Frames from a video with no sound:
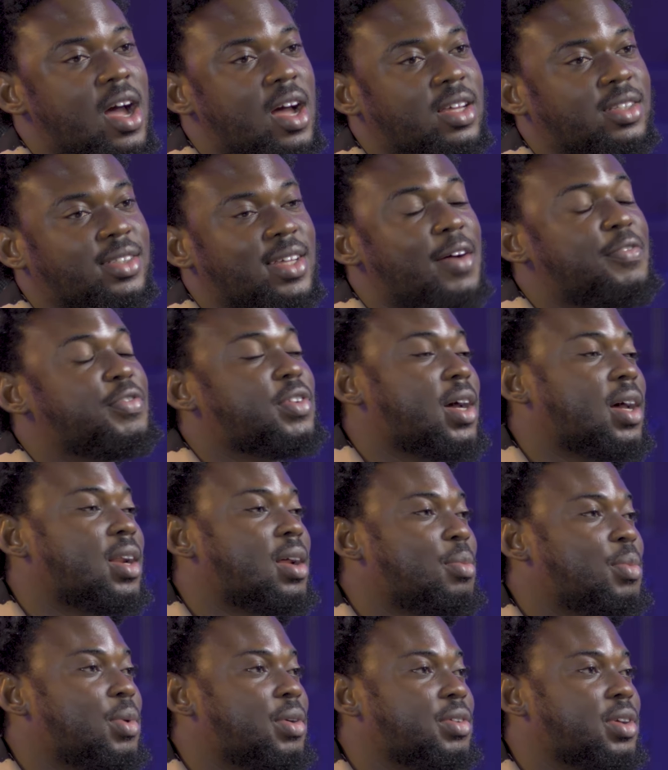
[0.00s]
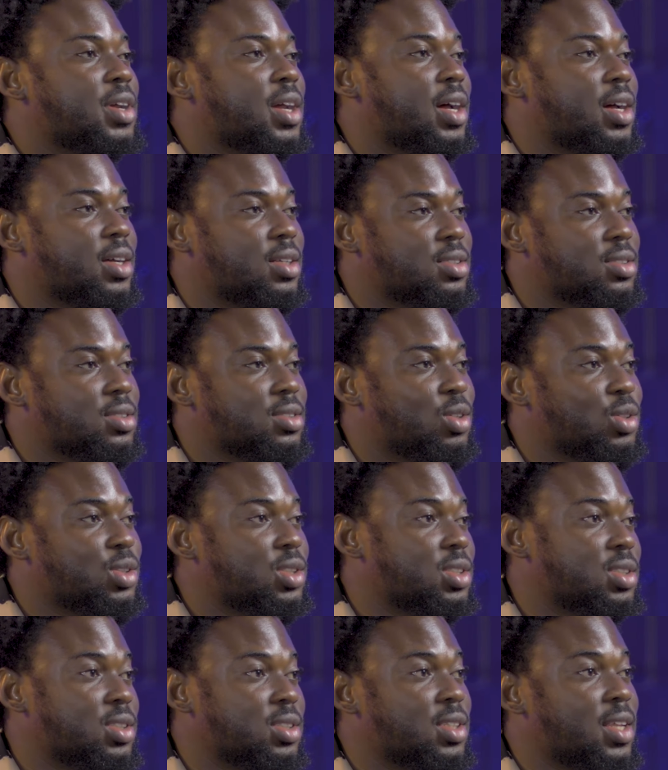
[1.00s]
the African American or the
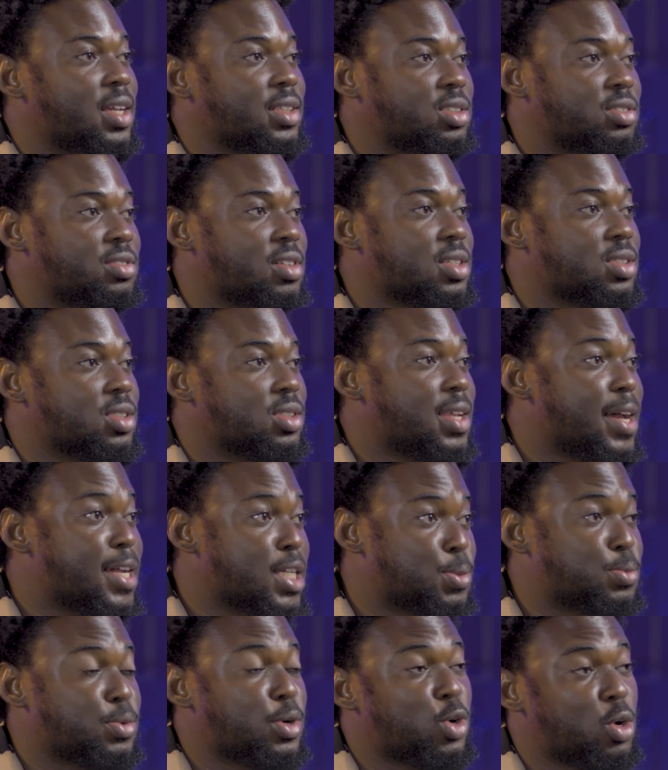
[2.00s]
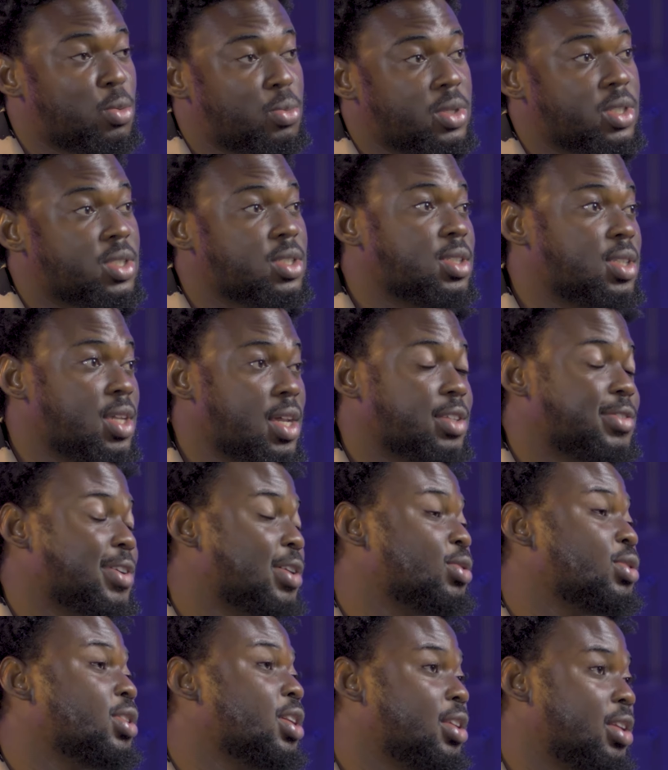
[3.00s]
Nigerians in the diaspora community they are trying to
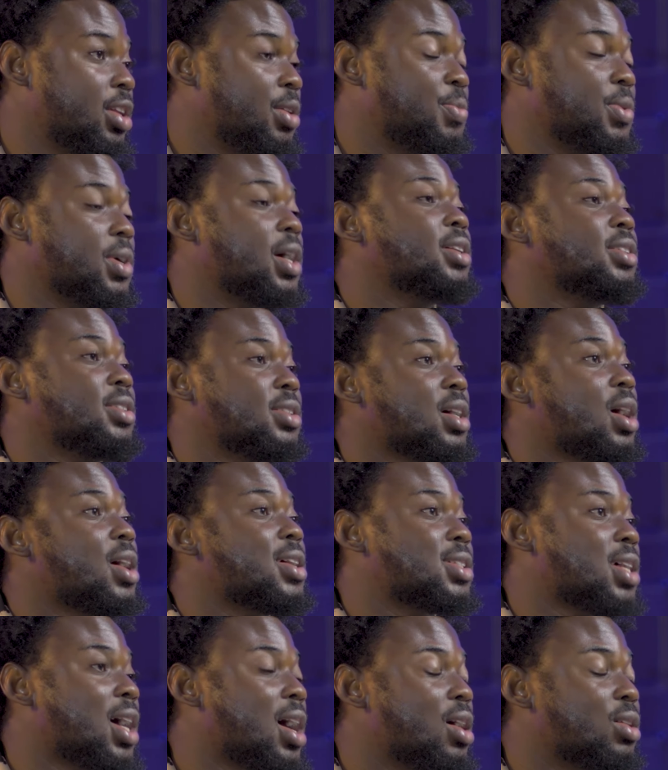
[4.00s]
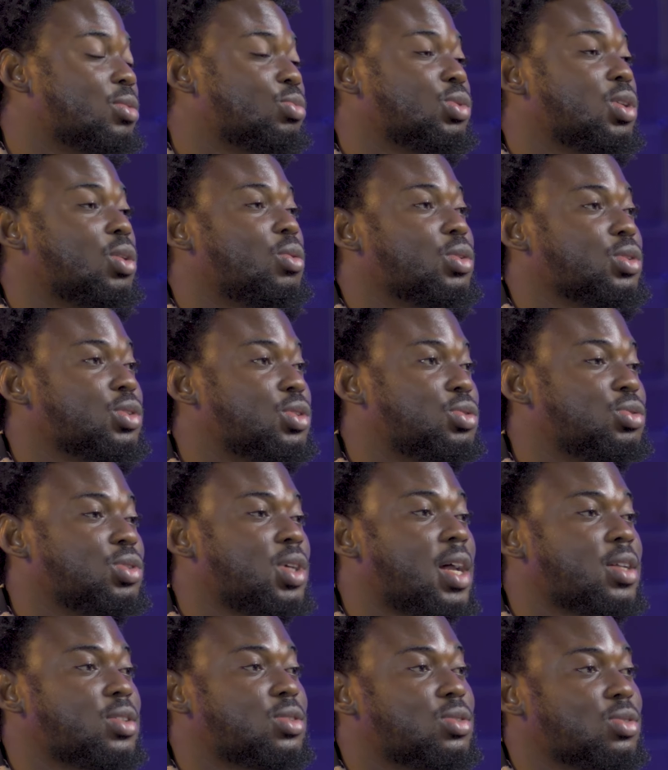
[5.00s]
get people like this is our sound. We don't want you
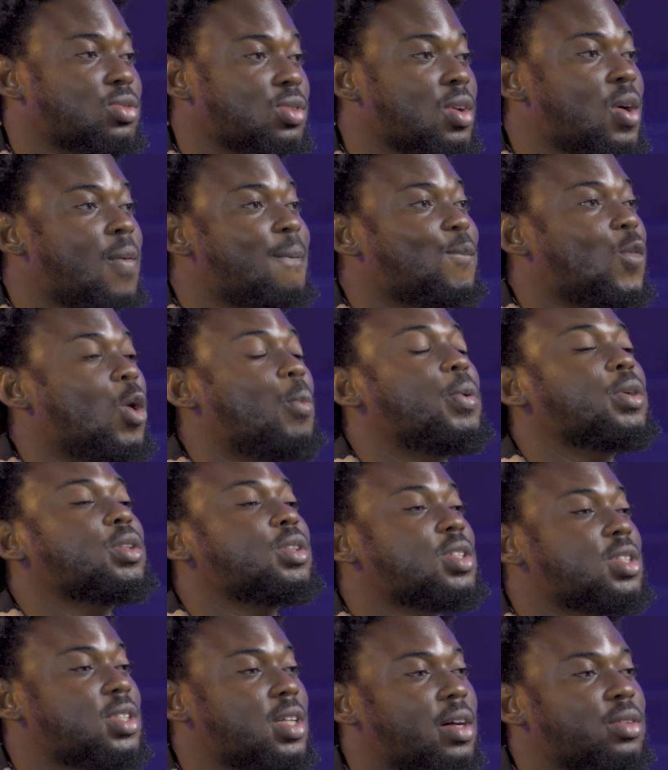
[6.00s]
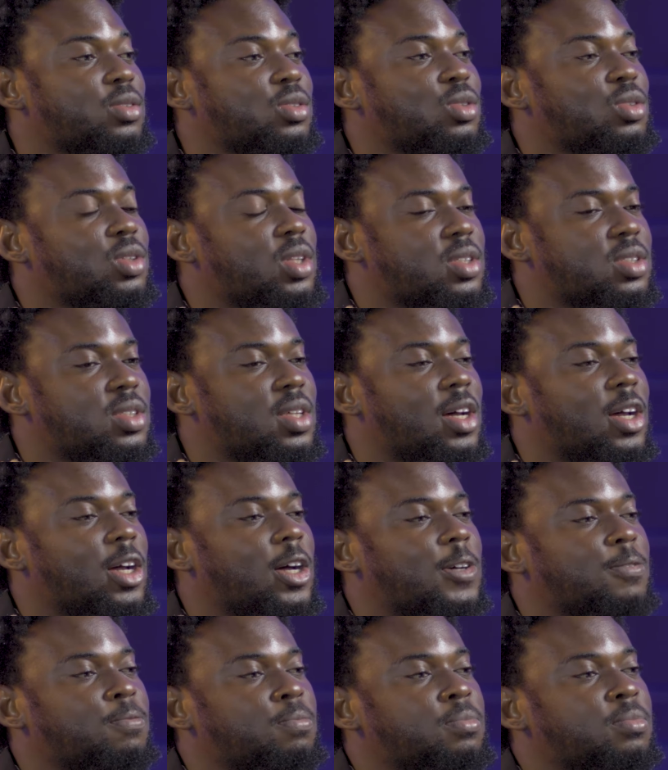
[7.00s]
guys to up on this sound. You know, there's that uh,
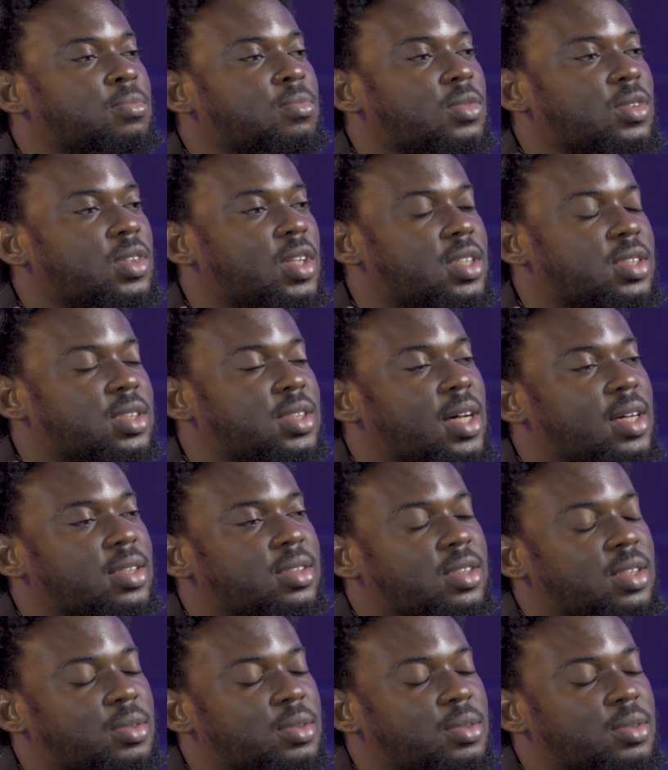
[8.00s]
there's that a